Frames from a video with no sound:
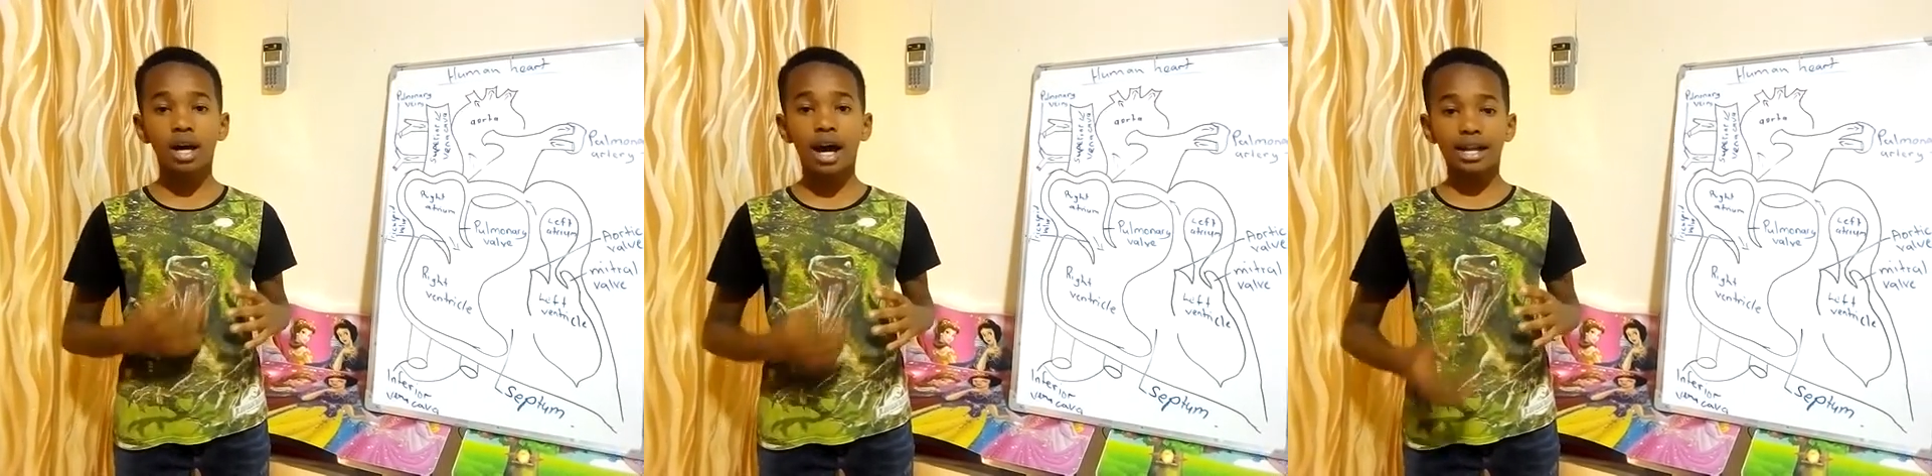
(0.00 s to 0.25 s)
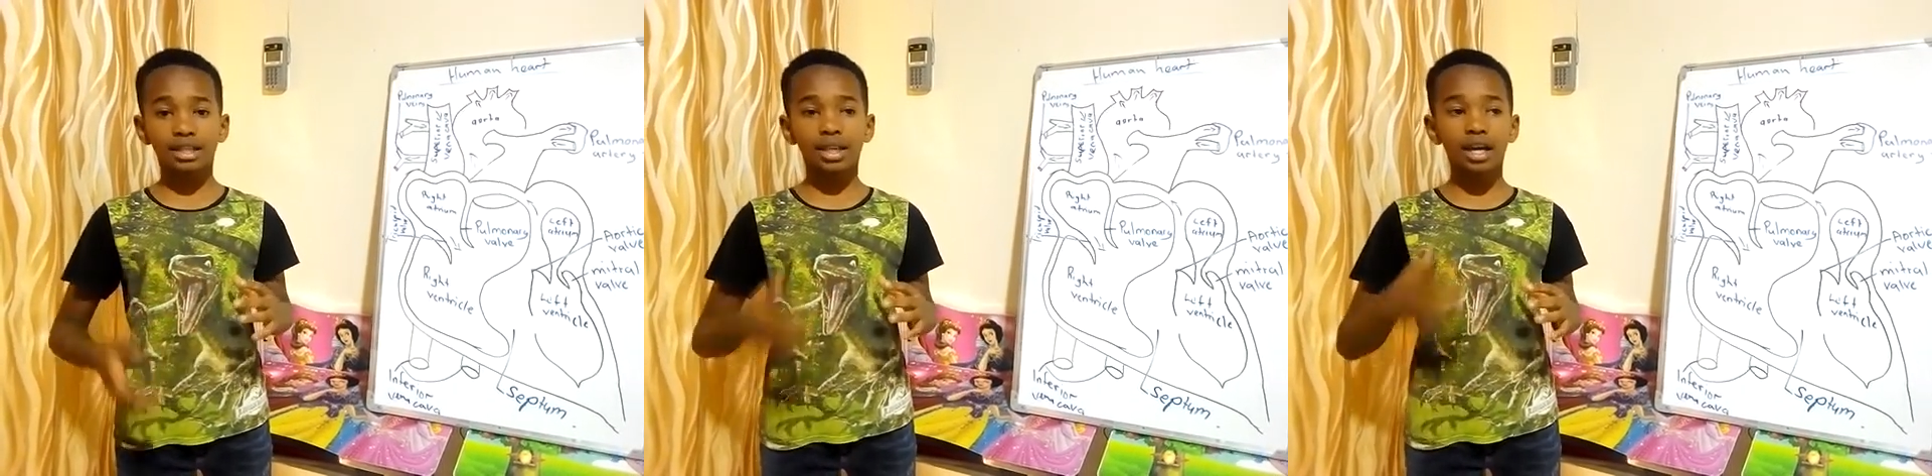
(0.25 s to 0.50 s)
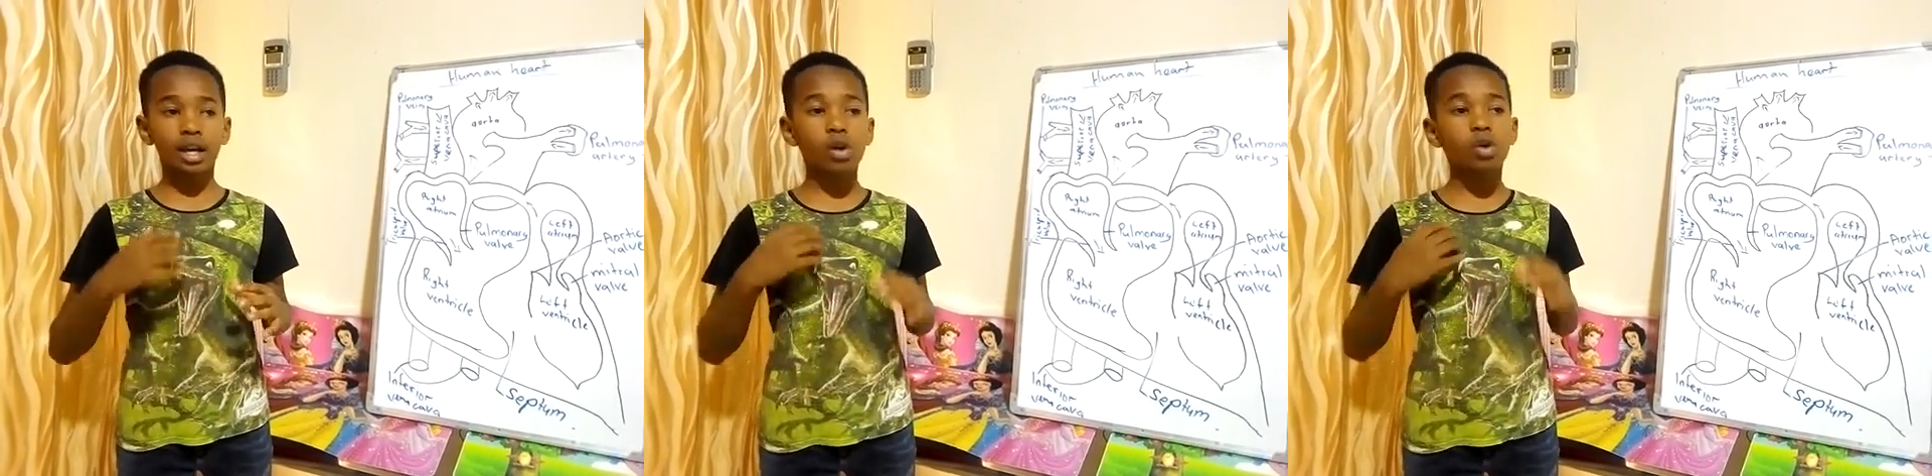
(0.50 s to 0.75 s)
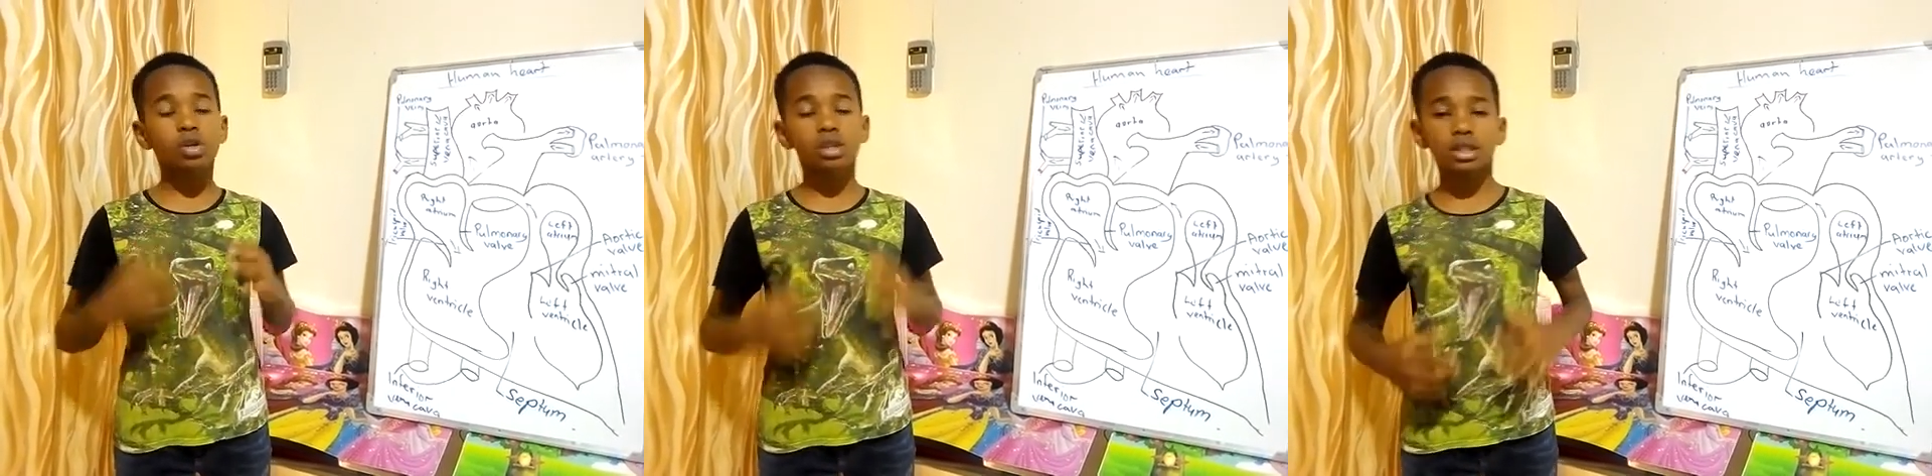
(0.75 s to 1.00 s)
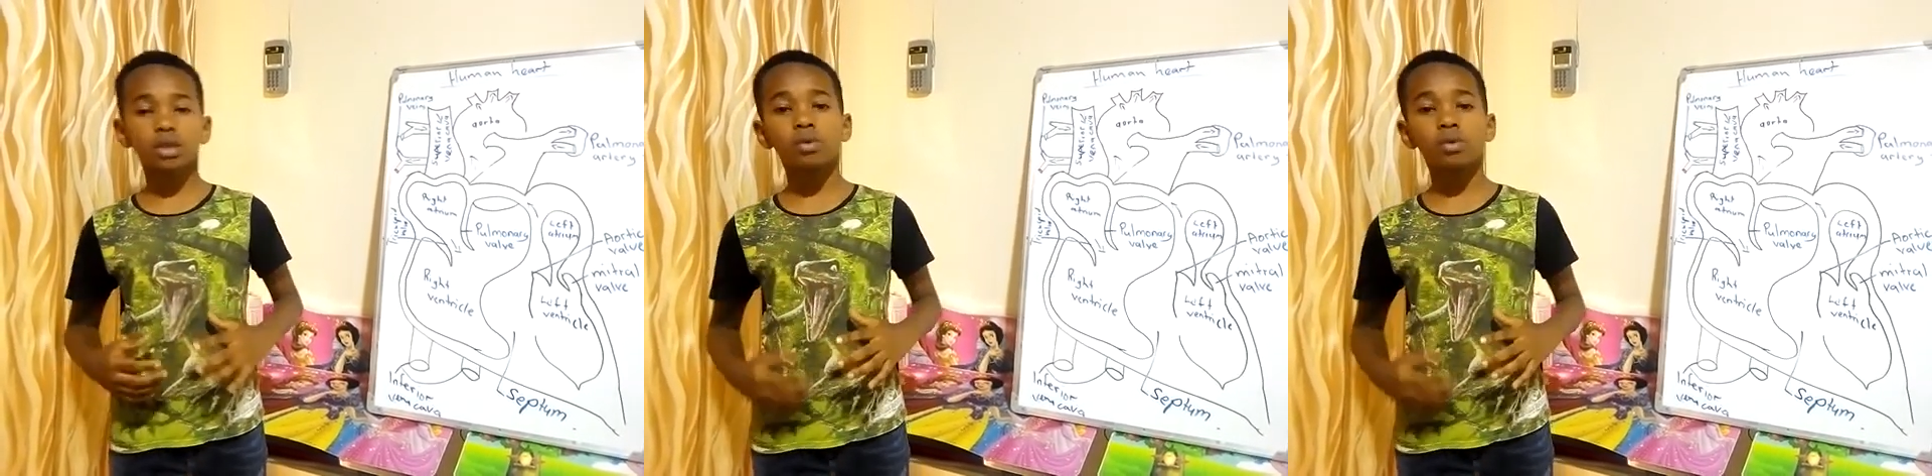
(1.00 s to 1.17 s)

and the aorta